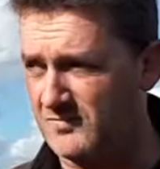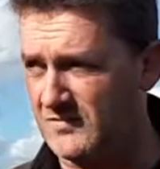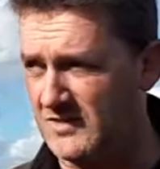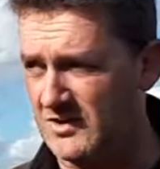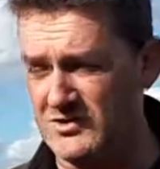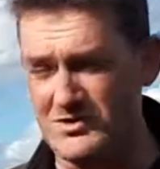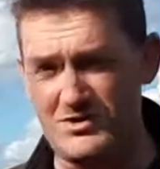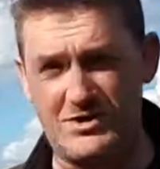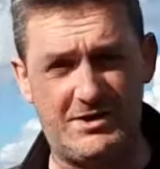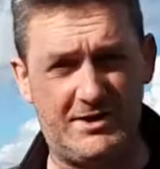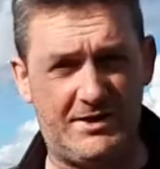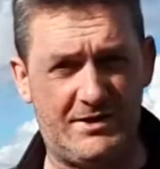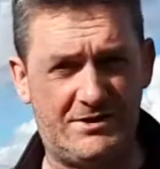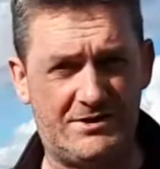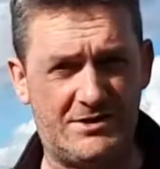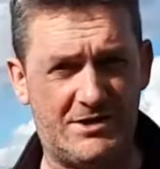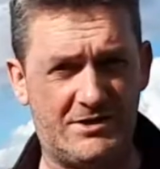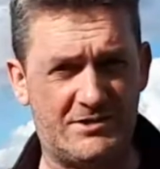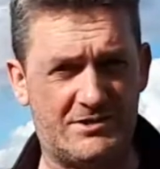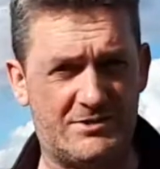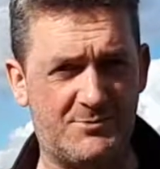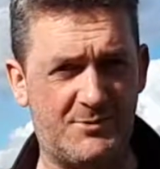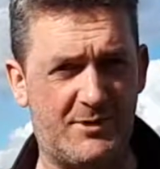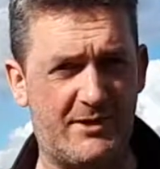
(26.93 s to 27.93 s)
she needs
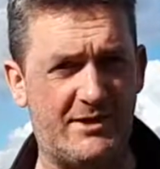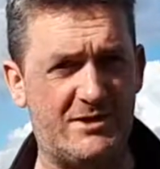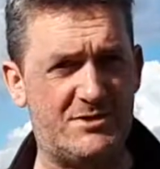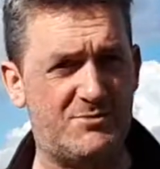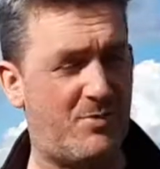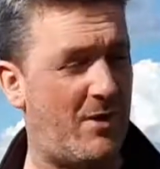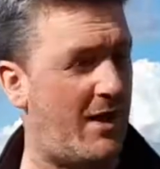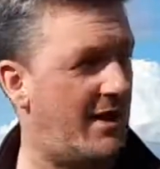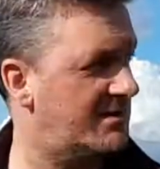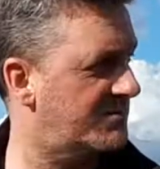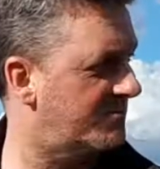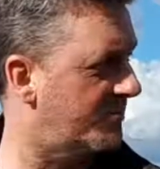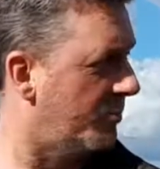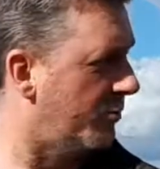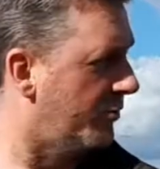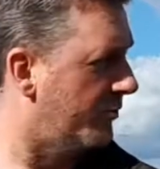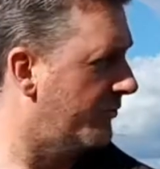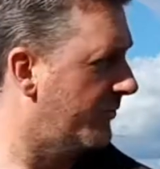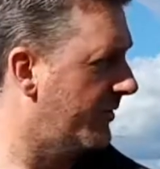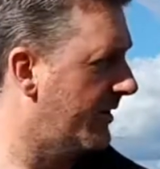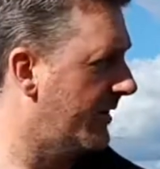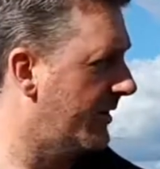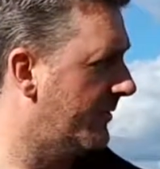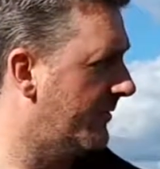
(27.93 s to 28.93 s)
her Swedish
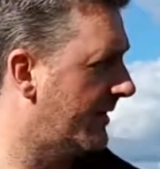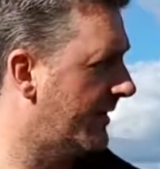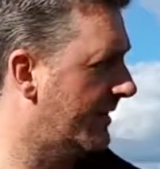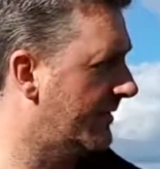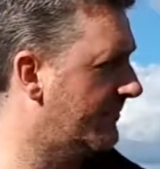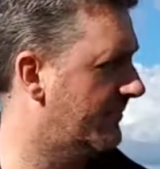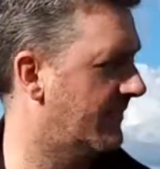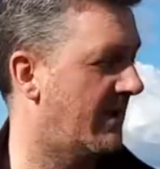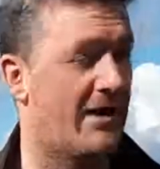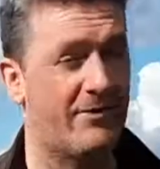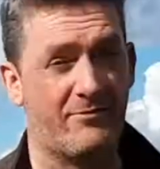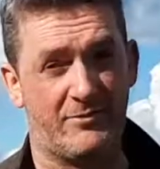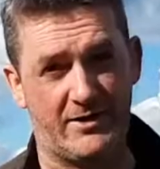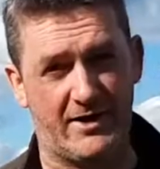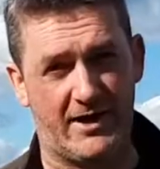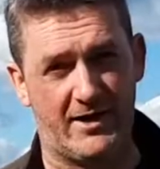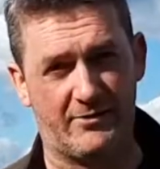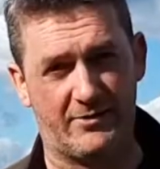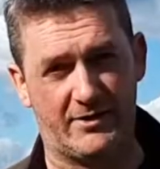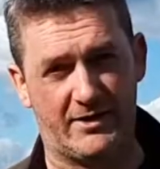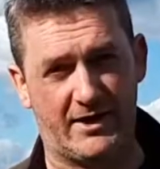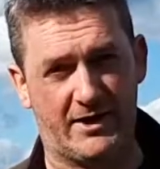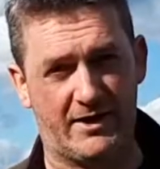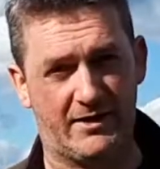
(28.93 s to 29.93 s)
passport renewing every
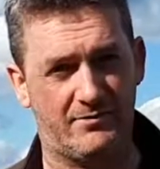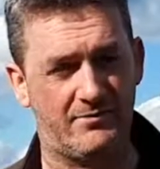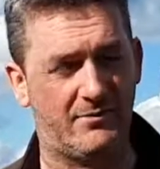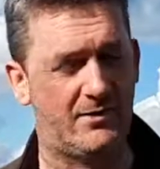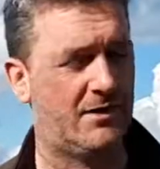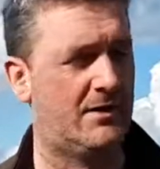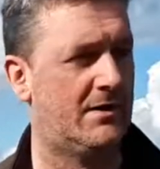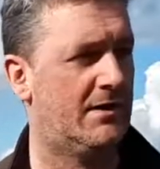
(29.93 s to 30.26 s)
now and again.